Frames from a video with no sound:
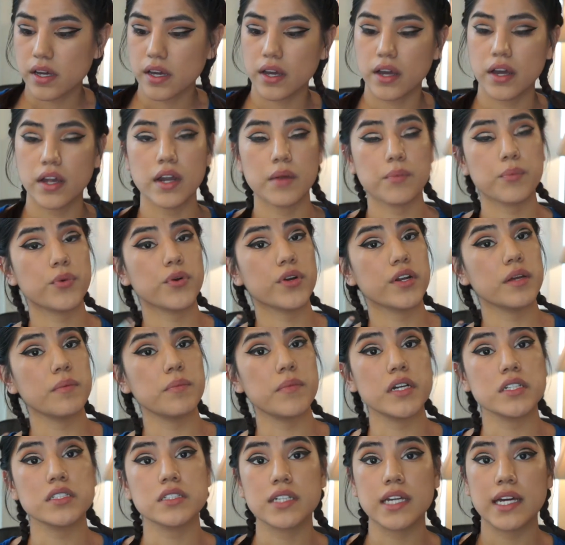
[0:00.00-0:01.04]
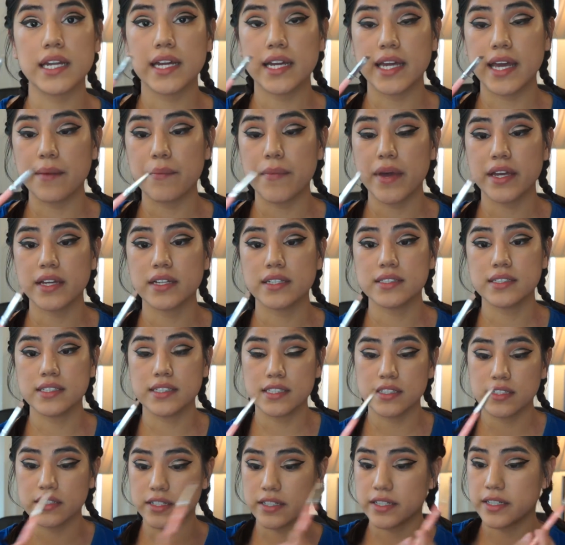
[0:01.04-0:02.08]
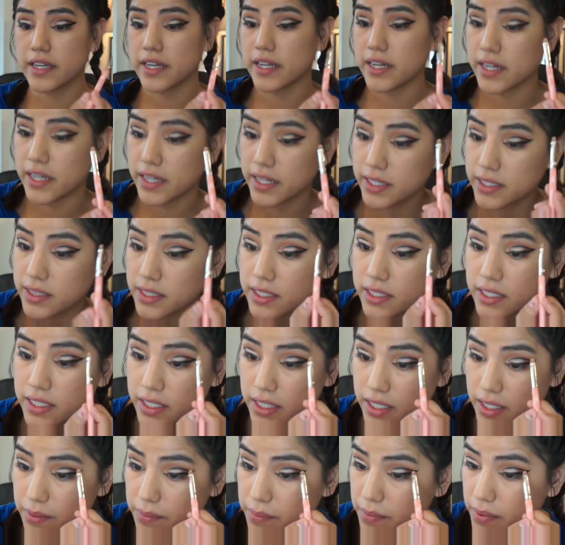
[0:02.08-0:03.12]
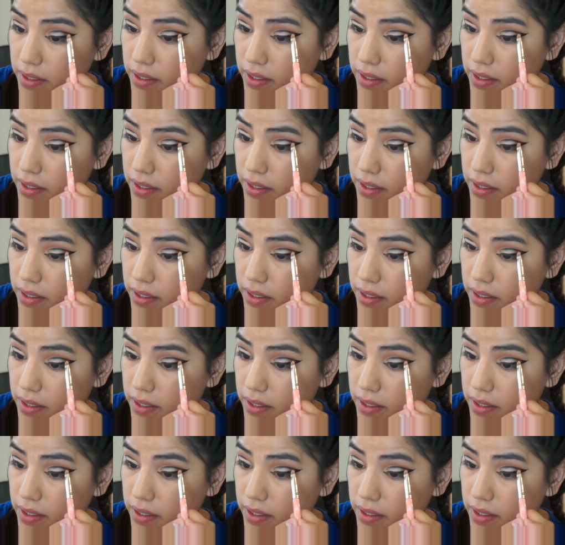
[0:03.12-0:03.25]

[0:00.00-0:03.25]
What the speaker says: And I'm pretty much gonna get my concealer again and clean it up.